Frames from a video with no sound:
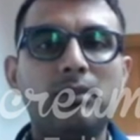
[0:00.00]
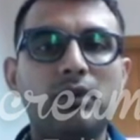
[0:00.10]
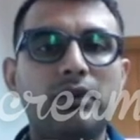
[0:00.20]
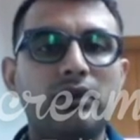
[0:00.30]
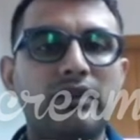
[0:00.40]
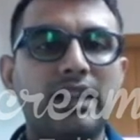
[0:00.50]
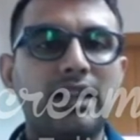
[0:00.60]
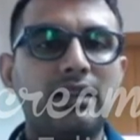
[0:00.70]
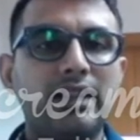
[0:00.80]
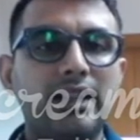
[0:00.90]
of your
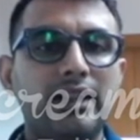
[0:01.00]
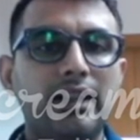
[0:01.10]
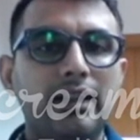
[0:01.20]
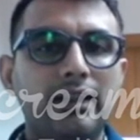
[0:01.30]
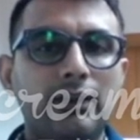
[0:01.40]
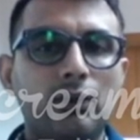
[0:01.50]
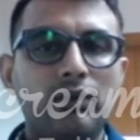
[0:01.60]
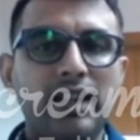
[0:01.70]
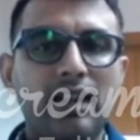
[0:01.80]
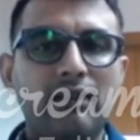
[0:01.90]
faculty. So
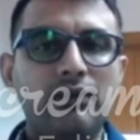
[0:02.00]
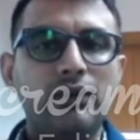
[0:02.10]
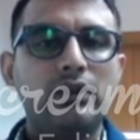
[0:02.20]
we have